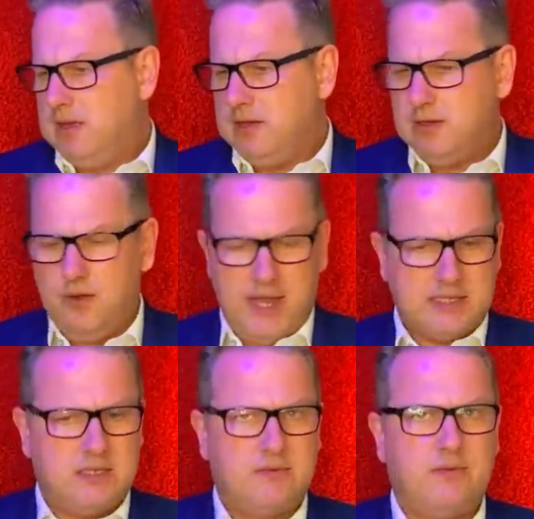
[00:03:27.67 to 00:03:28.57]
no
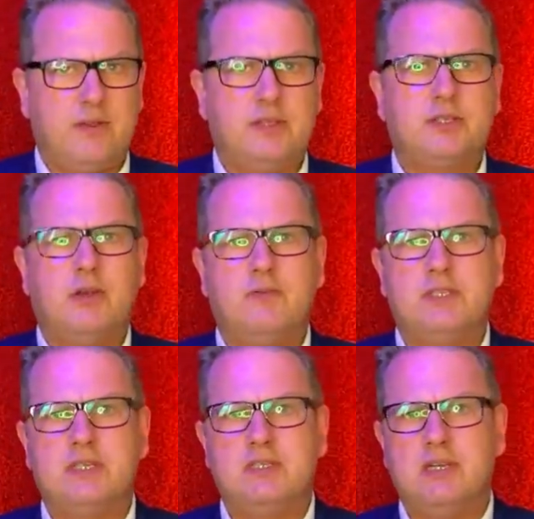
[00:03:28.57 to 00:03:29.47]
access for the
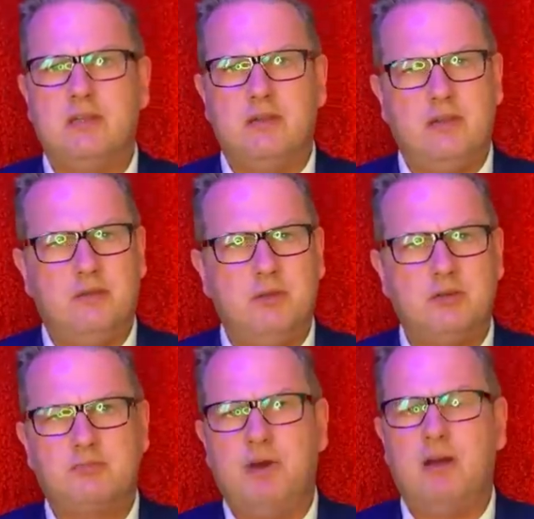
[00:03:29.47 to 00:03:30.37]
services in the
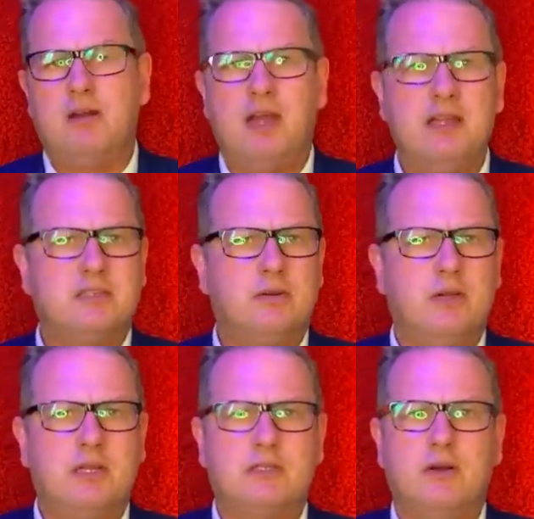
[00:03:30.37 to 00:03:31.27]
most part, and so
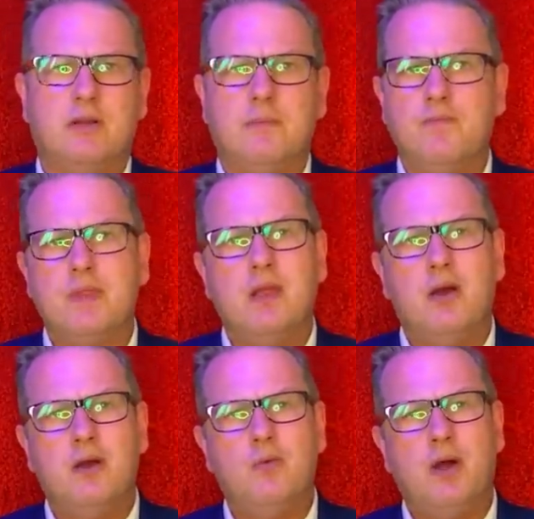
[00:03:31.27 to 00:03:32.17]
on and so on.
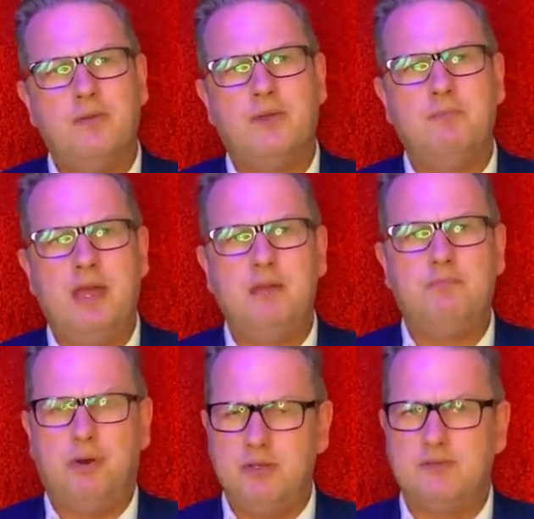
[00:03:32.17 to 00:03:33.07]
One of the
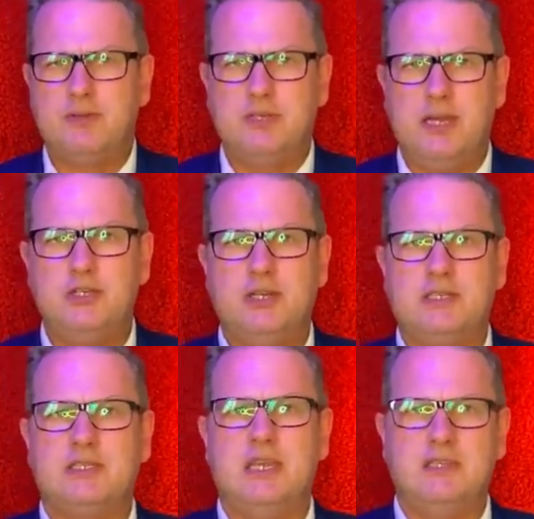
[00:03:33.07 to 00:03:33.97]
main points of contention,
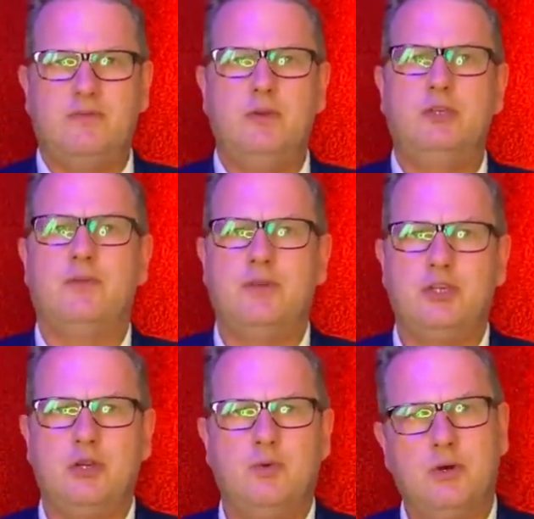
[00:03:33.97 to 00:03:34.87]
as I said, is future
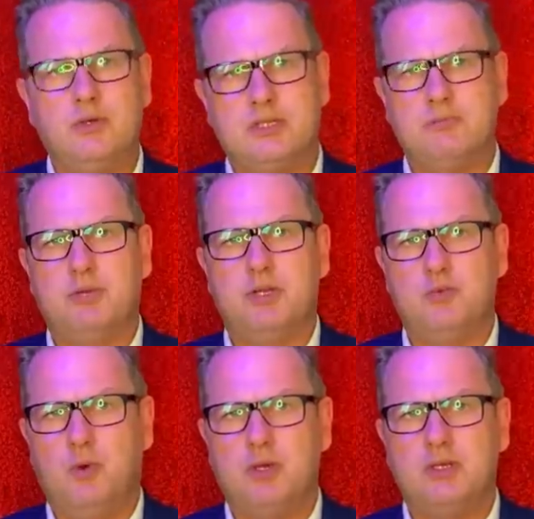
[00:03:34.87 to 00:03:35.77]
fishing quotas in British
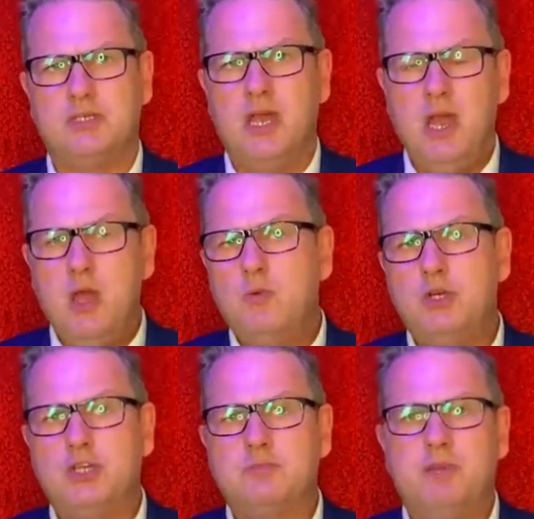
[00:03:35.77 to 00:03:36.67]
waters,
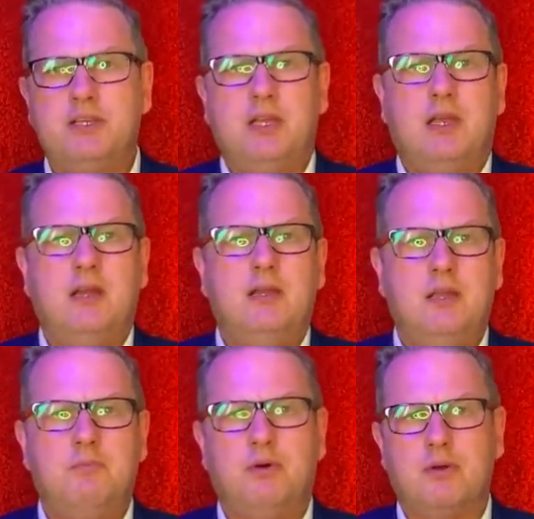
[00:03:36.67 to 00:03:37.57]
which is
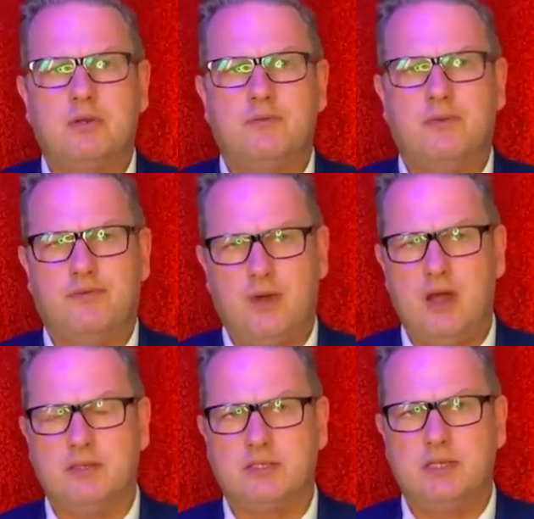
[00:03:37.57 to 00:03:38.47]
particularly important for
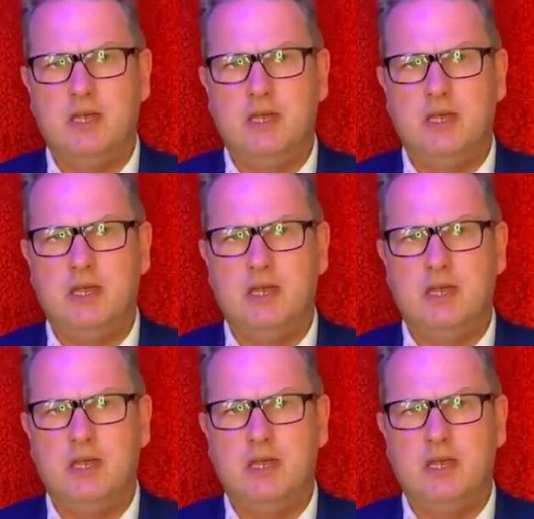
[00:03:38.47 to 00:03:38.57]
France.